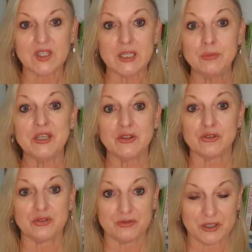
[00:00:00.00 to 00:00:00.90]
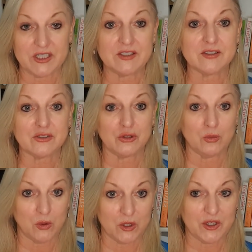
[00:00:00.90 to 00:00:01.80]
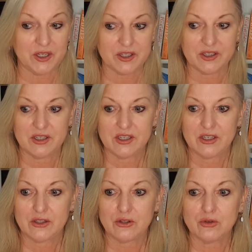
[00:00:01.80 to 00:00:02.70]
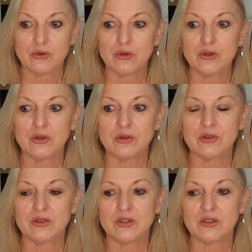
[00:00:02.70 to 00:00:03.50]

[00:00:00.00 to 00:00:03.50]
you meet through friends, through work, through,